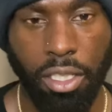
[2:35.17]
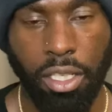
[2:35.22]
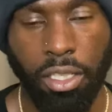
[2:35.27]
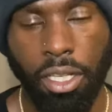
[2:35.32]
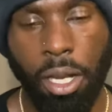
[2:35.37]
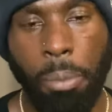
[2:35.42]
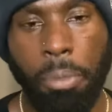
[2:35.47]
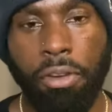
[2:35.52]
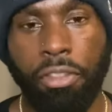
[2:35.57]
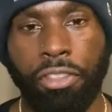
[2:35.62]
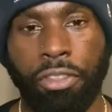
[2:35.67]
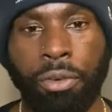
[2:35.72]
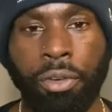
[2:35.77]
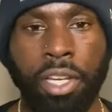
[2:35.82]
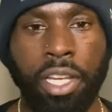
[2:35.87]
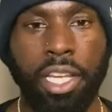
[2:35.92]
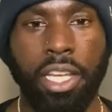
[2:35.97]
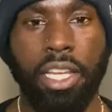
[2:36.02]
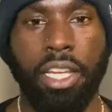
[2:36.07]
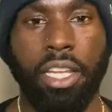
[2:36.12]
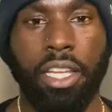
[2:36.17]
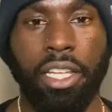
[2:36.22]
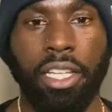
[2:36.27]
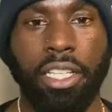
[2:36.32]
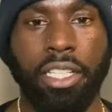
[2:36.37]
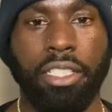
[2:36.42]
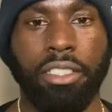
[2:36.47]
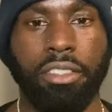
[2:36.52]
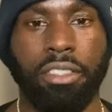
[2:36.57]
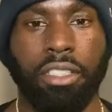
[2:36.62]
Number three
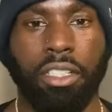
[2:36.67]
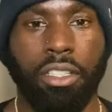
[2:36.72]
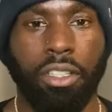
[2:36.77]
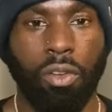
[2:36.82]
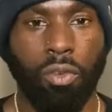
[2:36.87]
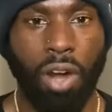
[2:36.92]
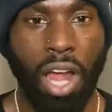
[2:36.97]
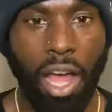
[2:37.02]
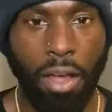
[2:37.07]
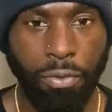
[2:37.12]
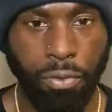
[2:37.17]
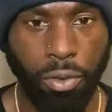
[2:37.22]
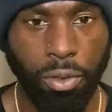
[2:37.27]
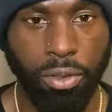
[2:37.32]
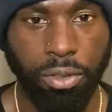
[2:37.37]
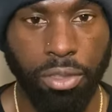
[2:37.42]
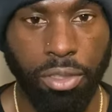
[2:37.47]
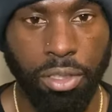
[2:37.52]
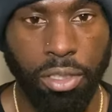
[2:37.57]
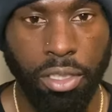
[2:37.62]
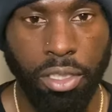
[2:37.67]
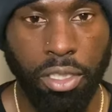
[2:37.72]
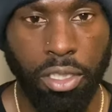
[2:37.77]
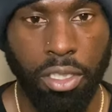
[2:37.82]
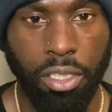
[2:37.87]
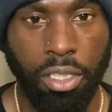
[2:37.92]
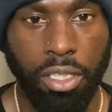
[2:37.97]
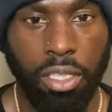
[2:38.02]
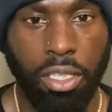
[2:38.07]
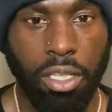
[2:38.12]
is the raffles.
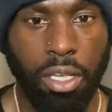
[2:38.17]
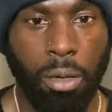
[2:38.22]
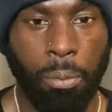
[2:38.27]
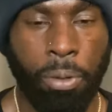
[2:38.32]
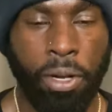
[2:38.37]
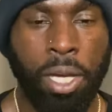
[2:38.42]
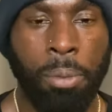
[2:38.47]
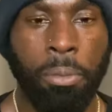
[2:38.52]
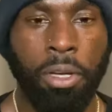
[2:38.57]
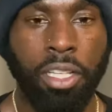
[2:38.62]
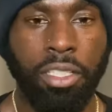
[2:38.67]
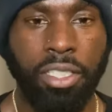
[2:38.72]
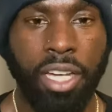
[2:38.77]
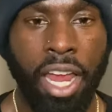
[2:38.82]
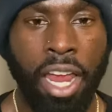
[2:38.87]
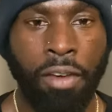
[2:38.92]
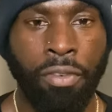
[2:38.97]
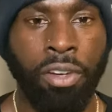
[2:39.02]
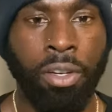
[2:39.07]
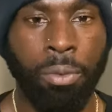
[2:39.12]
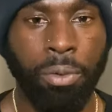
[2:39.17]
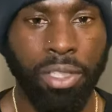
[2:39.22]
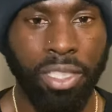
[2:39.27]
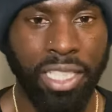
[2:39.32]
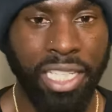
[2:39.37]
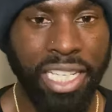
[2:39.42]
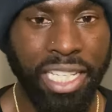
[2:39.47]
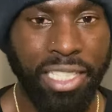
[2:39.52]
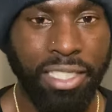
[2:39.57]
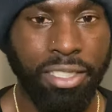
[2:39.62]
Pretty much every
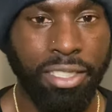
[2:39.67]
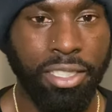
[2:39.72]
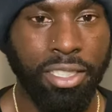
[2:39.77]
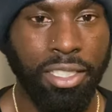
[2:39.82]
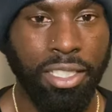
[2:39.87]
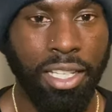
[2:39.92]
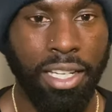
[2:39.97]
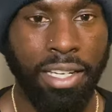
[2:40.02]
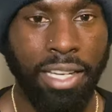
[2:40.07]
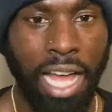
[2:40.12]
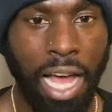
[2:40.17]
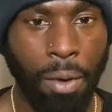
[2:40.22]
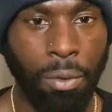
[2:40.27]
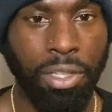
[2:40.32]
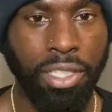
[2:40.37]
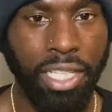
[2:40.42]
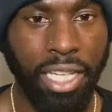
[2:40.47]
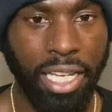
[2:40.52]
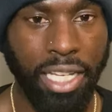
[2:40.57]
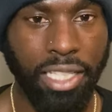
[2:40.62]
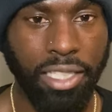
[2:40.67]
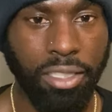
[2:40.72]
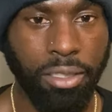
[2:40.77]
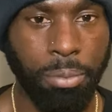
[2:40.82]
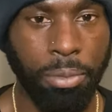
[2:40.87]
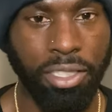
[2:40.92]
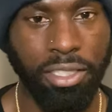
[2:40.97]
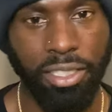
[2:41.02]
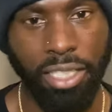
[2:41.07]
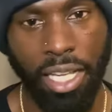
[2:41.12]
release nowadays,
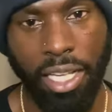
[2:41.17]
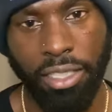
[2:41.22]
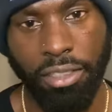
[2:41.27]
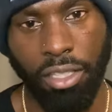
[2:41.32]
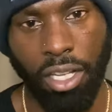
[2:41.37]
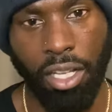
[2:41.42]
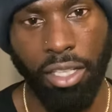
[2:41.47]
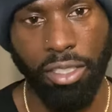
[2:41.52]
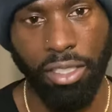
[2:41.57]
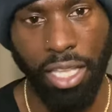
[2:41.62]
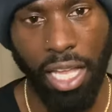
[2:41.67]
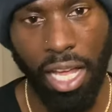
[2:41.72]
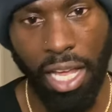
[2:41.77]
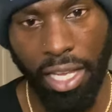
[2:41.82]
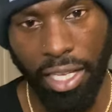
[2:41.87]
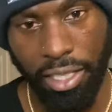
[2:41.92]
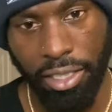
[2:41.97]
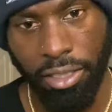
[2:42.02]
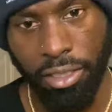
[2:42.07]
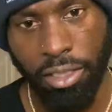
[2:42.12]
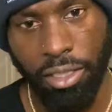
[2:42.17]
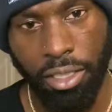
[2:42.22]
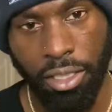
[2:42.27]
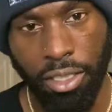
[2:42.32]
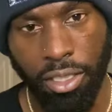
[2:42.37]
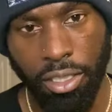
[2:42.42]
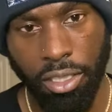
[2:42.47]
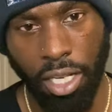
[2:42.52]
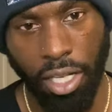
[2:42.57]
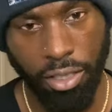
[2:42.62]
besides online
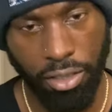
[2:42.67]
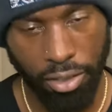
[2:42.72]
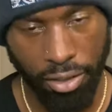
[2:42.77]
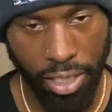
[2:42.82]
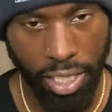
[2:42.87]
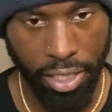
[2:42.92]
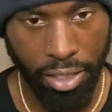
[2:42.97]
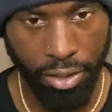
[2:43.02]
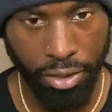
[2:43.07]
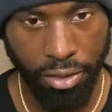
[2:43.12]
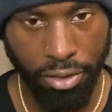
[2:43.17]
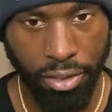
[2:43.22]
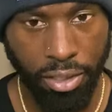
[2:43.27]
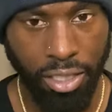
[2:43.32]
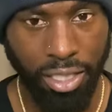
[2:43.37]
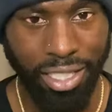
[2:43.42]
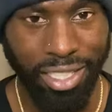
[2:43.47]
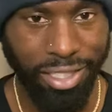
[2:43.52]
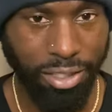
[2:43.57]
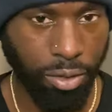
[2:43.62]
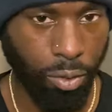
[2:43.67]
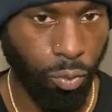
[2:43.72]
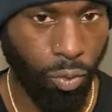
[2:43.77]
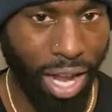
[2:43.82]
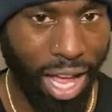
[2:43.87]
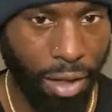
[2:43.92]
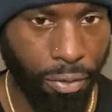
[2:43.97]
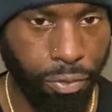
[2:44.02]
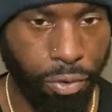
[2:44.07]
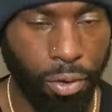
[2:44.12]
on SNKRS, is a
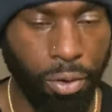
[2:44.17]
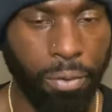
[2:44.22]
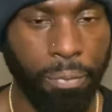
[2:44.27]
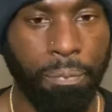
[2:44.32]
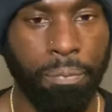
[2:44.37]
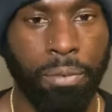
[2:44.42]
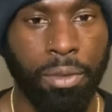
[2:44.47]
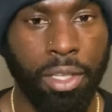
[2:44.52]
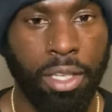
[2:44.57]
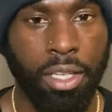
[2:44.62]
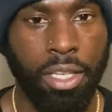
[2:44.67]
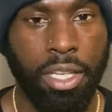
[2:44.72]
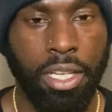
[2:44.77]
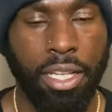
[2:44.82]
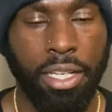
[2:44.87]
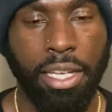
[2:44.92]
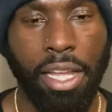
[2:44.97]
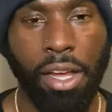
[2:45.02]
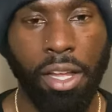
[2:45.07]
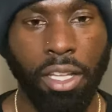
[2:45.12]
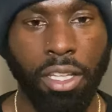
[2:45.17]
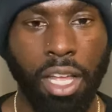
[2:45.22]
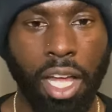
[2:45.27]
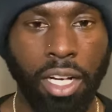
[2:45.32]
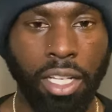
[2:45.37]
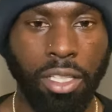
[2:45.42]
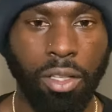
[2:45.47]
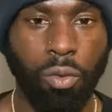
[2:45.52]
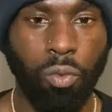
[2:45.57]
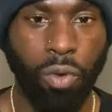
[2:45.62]
raffle. Now, a lot
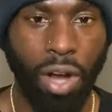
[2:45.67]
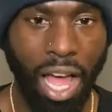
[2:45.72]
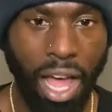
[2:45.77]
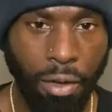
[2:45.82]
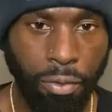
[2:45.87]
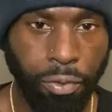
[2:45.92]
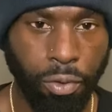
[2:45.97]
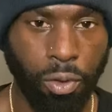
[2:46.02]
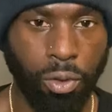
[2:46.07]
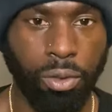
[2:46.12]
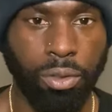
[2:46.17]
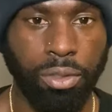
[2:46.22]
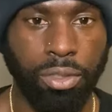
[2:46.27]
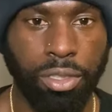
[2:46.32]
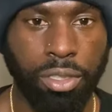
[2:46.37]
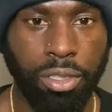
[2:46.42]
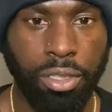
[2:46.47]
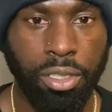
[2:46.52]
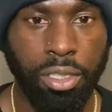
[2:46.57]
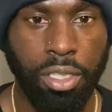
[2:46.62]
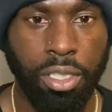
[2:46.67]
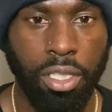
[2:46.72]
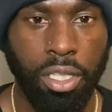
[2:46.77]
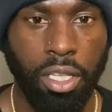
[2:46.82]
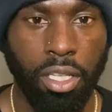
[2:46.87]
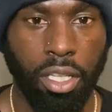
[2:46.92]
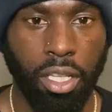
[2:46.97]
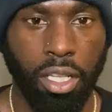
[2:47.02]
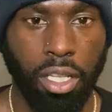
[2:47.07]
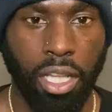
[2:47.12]
of the raffles,
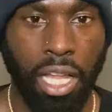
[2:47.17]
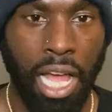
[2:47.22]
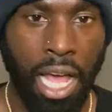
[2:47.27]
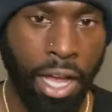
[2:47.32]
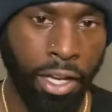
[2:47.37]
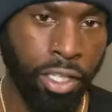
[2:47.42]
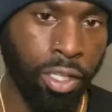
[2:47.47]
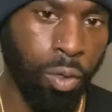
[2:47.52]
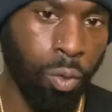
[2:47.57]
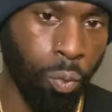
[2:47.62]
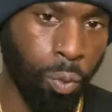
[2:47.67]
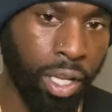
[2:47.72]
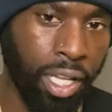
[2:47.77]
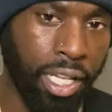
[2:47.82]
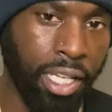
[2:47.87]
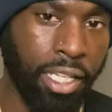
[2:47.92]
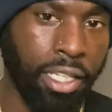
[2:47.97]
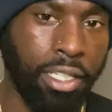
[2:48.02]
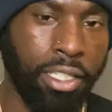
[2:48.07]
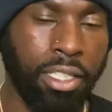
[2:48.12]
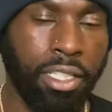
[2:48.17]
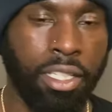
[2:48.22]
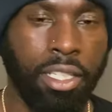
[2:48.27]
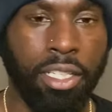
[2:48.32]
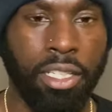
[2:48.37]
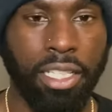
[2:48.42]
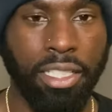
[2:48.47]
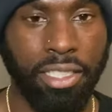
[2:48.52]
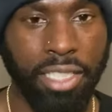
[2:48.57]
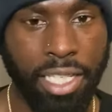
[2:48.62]
how you win
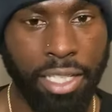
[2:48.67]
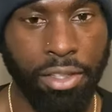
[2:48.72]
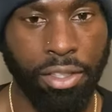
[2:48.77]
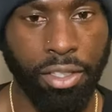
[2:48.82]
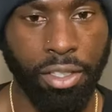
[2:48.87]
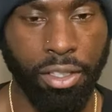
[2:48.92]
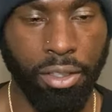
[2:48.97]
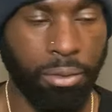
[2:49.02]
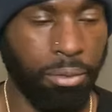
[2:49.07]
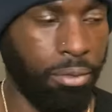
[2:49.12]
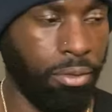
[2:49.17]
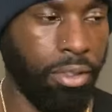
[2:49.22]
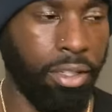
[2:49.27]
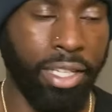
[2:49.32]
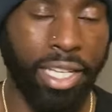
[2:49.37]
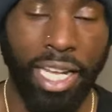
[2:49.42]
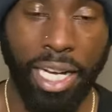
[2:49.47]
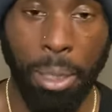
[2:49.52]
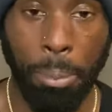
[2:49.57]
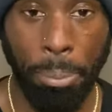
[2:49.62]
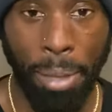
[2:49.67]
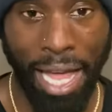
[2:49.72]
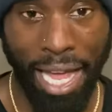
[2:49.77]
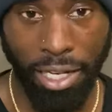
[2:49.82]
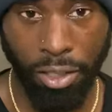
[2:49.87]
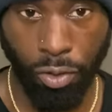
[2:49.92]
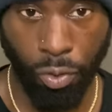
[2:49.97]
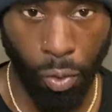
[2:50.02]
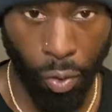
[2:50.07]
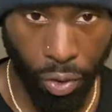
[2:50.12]
is either they're getting
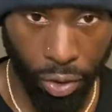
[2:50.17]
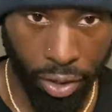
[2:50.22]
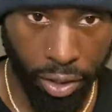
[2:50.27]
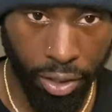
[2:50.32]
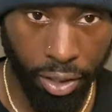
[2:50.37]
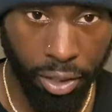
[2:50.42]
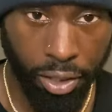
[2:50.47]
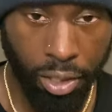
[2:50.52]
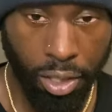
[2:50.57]
backdoored